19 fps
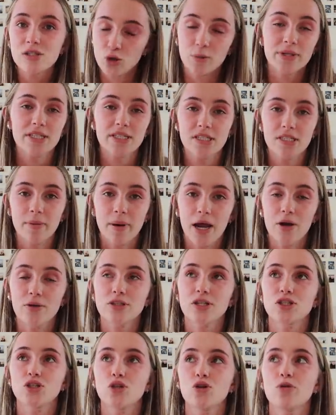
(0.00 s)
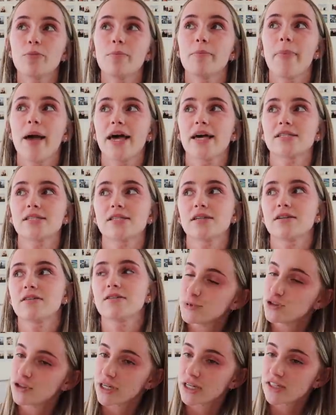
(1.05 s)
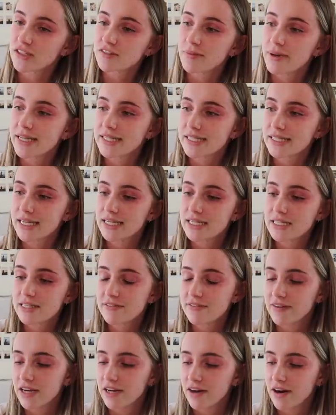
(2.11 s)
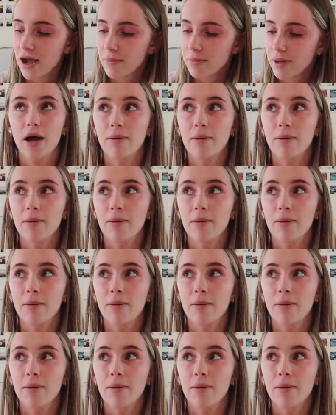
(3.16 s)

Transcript: Strawberries and tomatoes are too massive triggers for my skin to flare up.